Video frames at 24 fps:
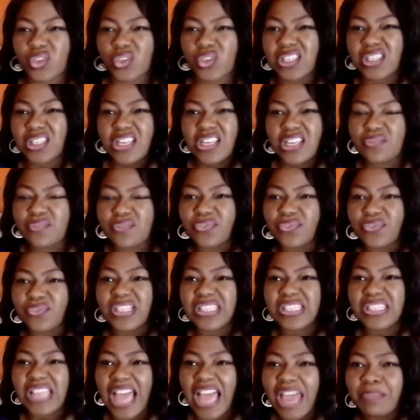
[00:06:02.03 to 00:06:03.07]
see
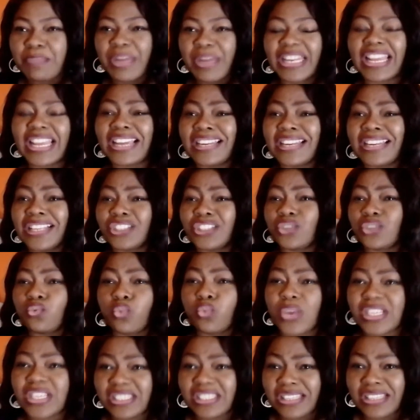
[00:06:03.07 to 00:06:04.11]
the time and energy
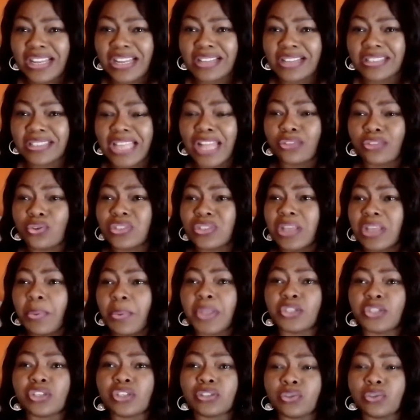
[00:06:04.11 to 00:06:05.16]
wasters and those that were
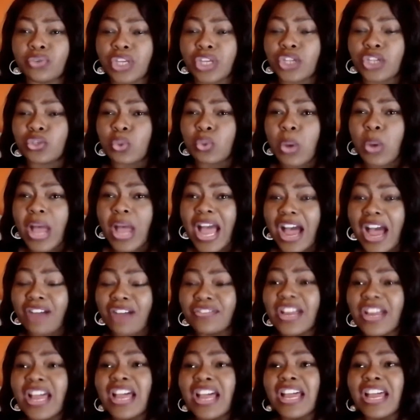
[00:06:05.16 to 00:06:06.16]
just looking to have